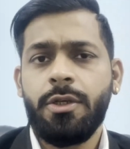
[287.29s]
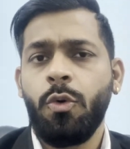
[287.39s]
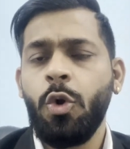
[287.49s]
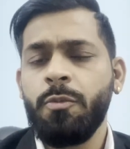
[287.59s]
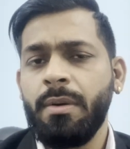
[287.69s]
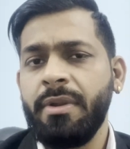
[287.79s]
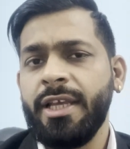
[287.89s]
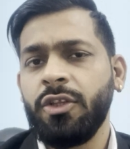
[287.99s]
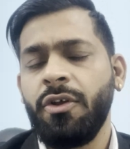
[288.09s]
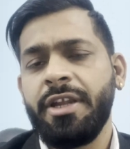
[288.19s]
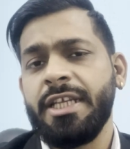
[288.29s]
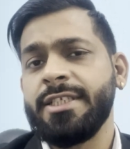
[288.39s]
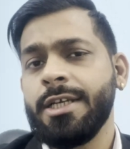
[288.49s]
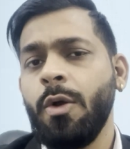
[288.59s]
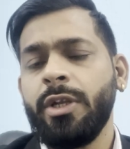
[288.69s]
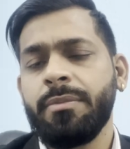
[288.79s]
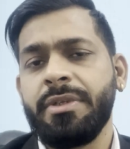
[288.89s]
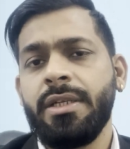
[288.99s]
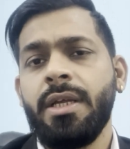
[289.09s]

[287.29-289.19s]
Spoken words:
hold public authorities accountable,